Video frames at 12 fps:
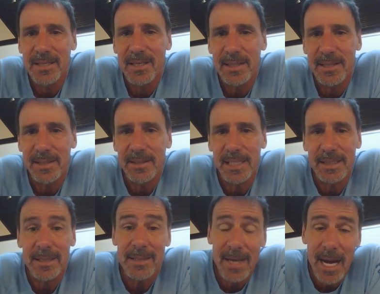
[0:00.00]

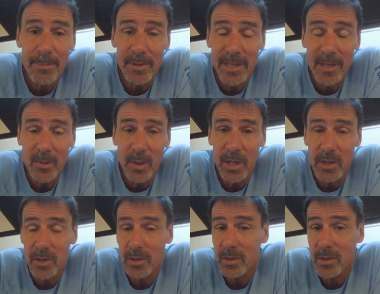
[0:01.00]
the top of the
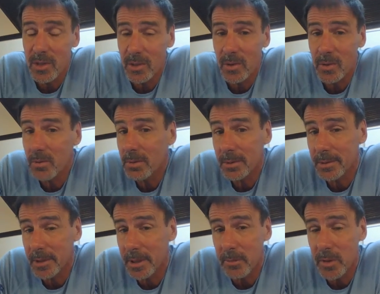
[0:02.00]
equation is 2,
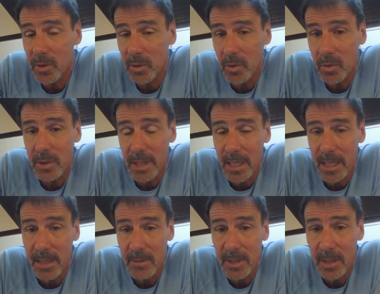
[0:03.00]
the number 2,
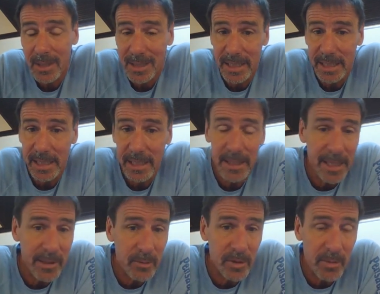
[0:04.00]
times D, the
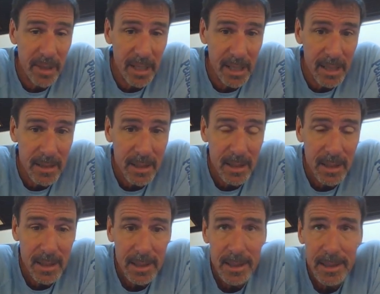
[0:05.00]
annual demand,
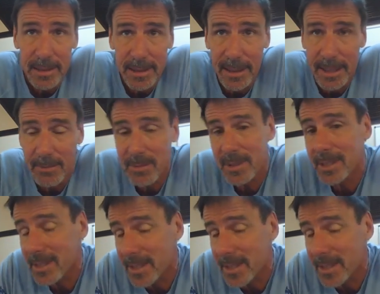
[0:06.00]
times the